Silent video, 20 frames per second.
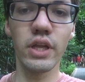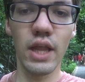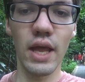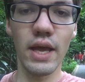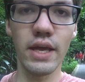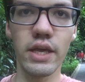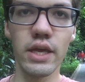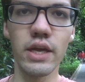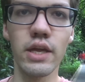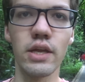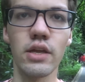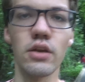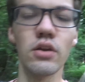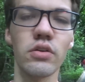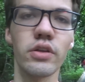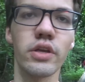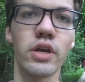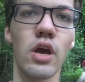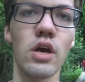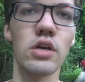like it. It
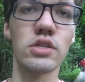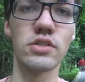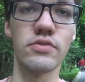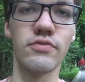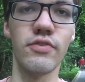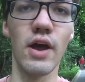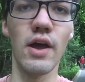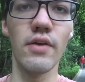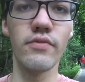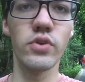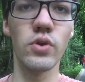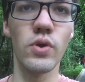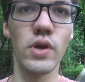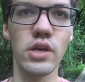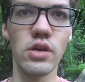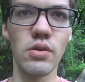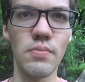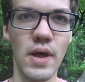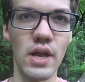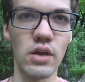only costs 5
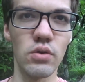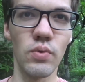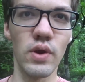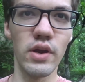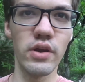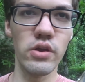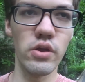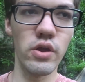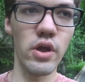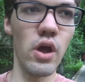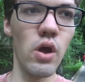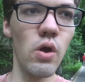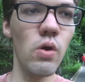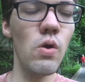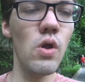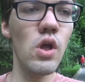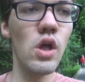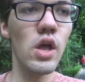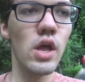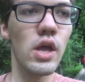yuan no matter where you go.
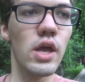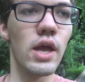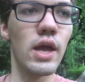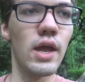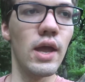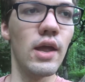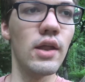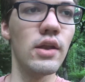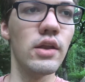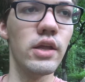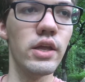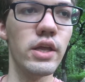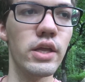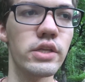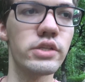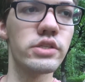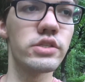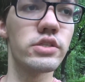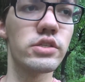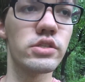And
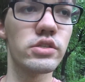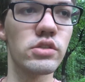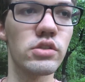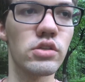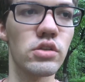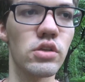it's